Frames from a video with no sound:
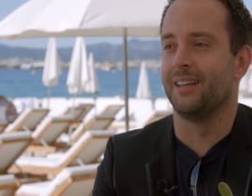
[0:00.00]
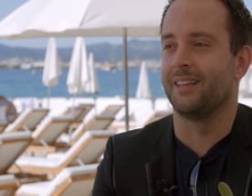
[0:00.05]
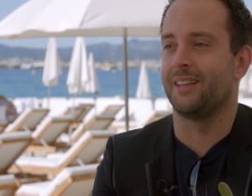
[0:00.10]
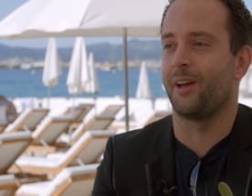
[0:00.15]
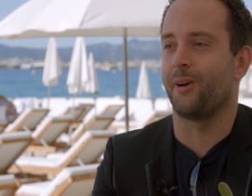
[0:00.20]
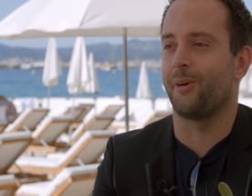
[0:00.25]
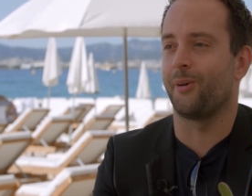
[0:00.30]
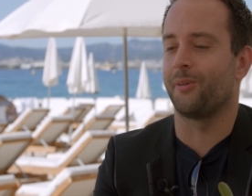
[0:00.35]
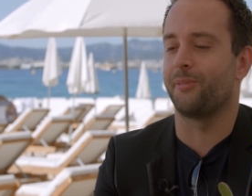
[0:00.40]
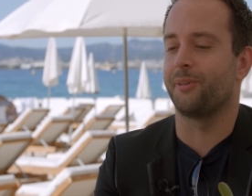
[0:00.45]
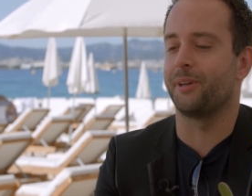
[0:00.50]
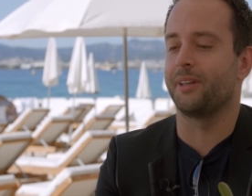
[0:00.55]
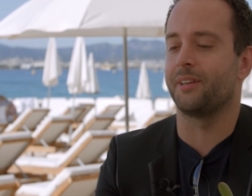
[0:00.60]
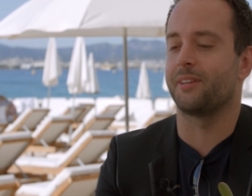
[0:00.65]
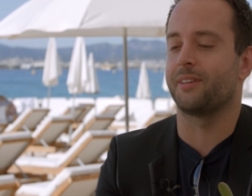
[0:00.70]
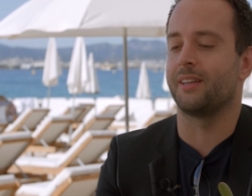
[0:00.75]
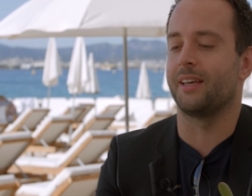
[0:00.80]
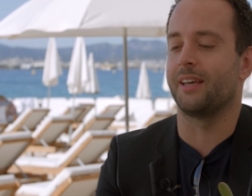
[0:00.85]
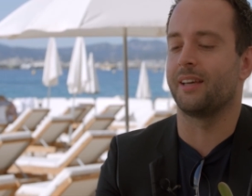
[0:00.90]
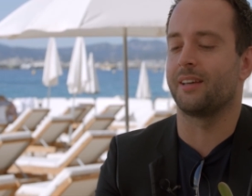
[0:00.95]
They already
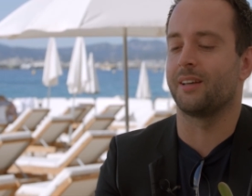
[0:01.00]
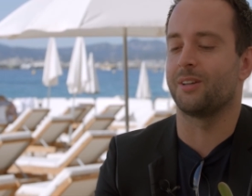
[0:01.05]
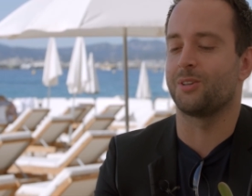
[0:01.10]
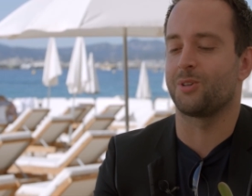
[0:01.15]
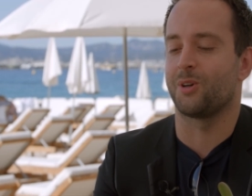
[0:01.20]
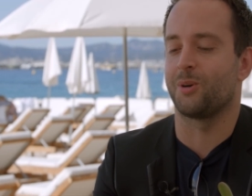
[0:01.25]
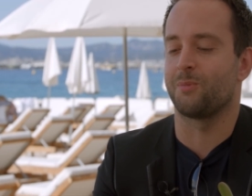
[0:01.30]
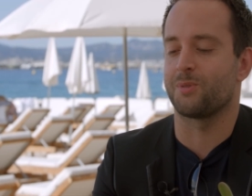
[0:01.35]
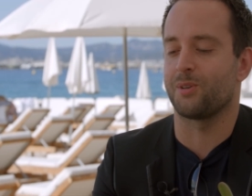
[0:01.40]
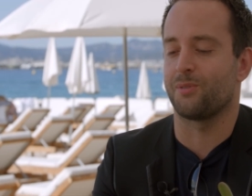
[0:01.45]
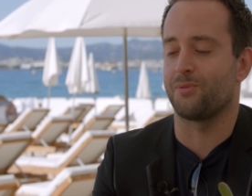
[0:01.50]
think in terms of